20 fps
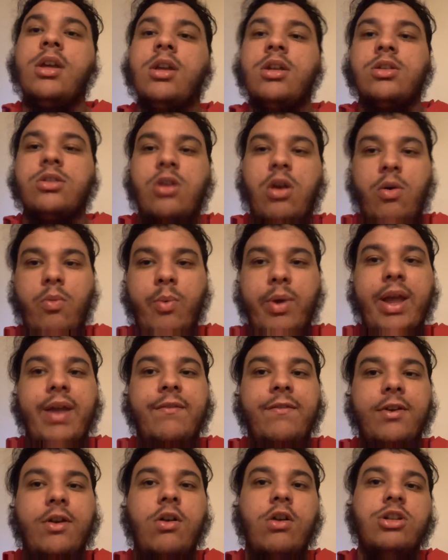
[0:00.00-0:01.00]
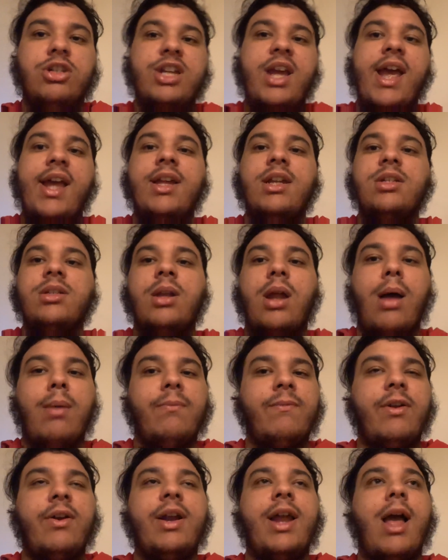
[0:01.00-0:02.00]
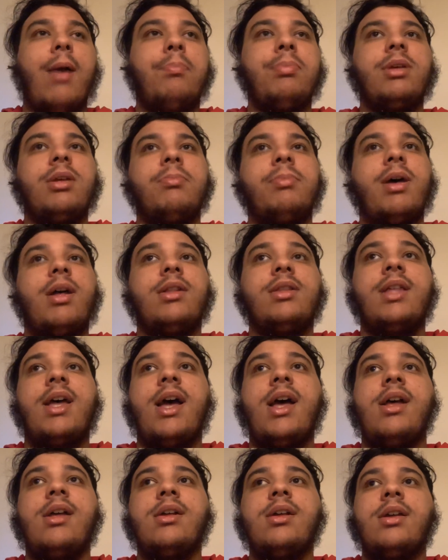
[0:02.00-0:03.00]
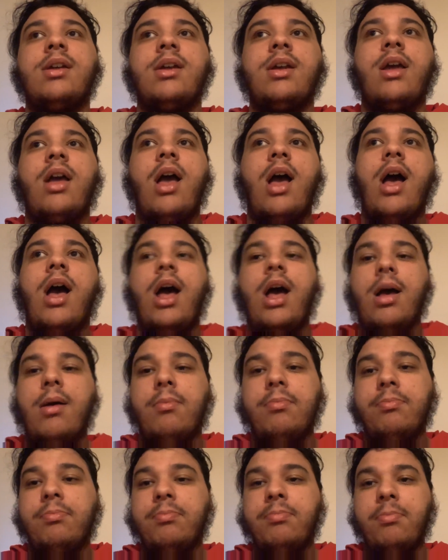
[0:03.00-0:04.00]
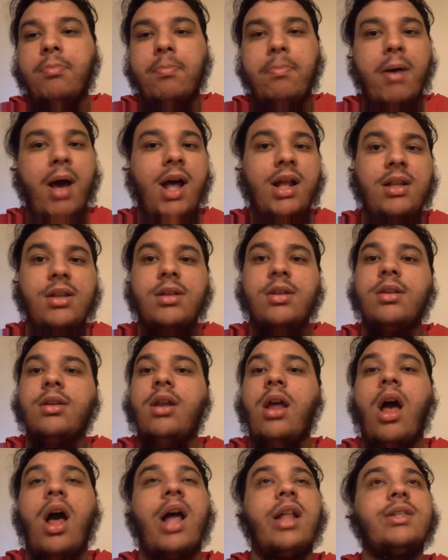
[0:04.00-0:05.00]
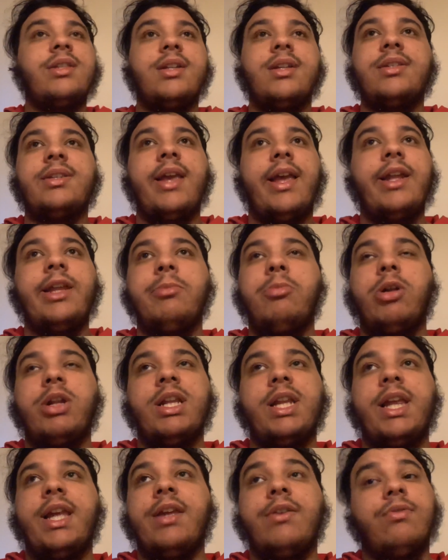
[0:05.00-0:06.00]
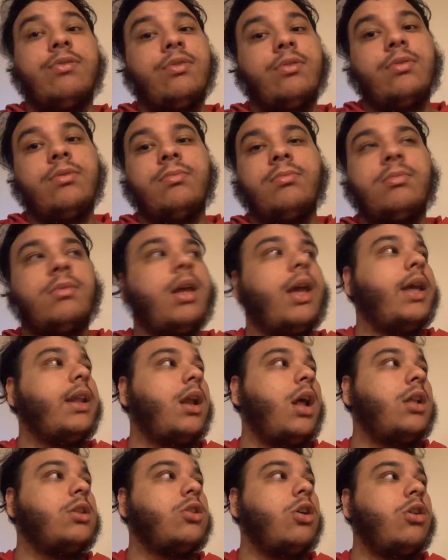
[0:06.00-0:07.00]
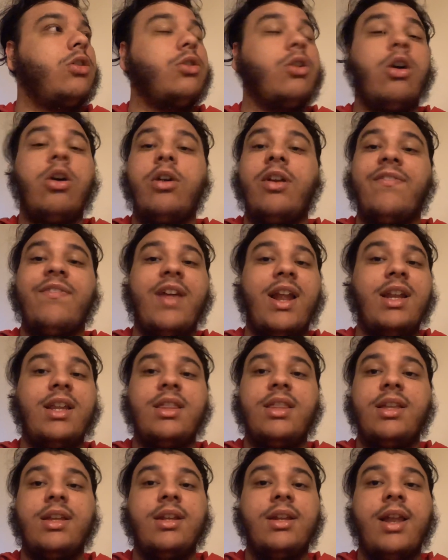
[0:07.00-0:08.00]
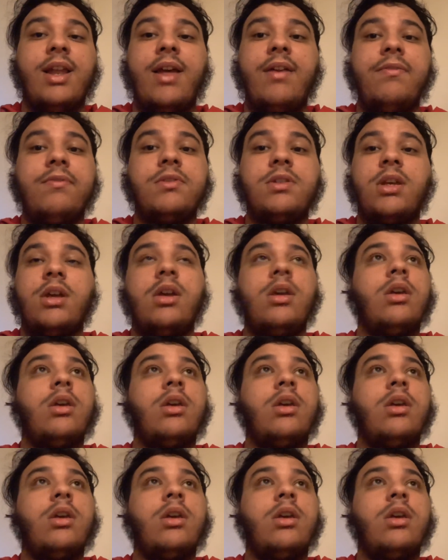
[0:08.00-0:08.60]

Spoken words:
So if it got changed, I'm very happy about that. But I didn't see anybody leave, and I don't know if anything left.